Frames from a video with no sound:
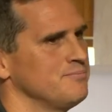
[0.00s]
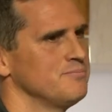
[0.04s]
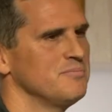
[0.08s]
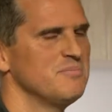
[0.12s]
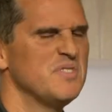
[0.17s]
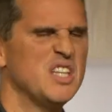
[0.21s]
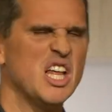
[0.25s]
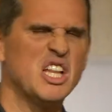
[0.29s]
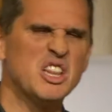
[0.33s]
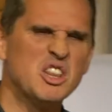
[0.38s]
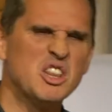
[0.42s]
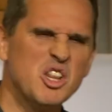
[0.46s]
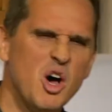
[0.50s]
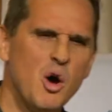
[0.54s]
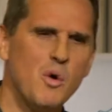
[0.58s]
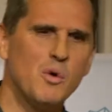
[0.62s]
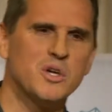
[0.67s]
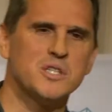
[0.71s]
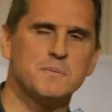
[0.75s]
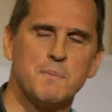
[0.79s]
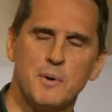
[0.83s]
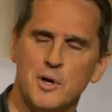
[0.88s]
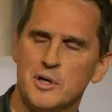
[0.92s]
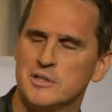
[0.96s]
the lowest
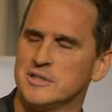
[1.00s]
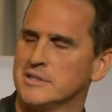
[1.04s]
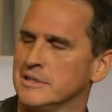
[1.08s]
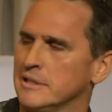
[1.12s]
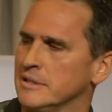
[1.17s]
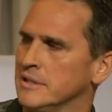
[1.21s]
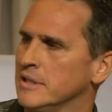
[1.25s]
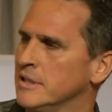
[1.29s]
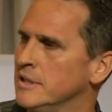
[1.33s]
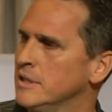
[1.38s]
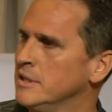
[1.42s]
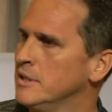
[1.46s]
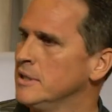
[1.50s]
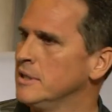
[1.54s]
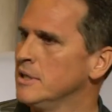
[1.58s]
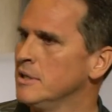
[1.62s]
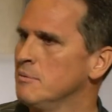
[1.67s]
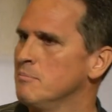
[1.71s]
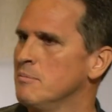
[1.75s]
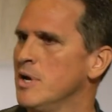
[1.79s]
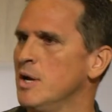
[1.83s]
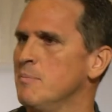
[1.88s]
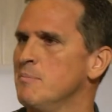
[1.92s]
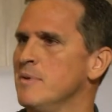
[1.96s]
person,
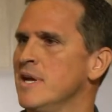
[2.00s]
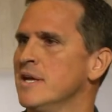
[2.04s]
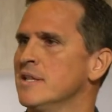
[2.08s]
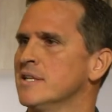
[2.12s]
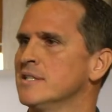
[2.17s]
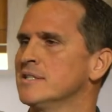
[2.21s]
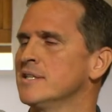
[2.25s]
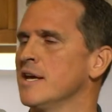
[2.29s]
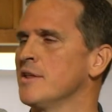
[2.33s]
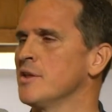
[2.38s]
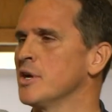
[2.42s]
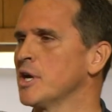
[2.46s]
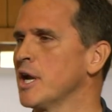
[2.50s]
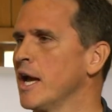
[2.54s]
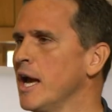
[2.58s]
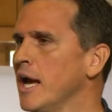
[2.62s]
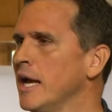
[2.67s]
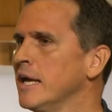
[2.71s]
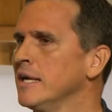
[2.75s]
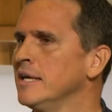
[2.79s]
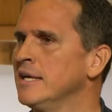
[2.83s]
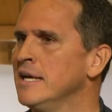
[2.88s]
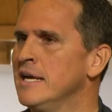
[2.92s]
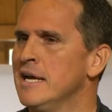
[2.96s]
me and this other guy,
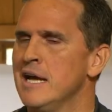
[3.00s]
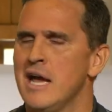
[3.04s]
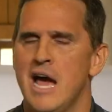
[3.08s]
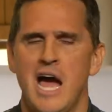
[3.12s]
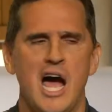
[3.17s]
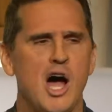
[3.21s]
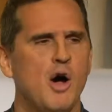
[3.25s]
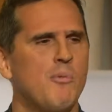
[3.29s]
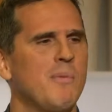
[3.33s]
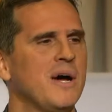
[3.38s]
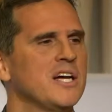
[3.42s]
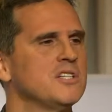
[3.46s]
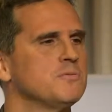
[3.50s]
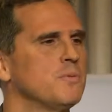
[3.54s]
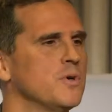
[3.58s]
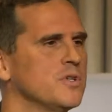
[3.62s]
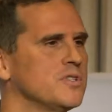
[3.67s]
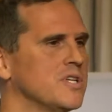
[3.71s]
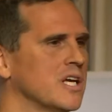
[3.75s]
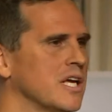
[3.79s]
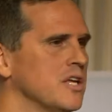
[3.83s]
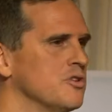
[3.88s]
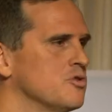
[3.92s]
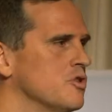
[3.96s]
how am I supposed to
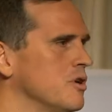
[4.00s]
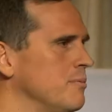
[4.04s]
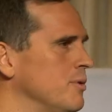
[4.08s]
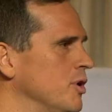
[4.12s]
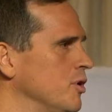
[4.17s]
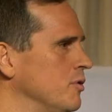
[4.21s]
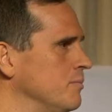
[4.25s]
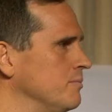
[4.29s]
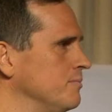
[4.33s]
contribute?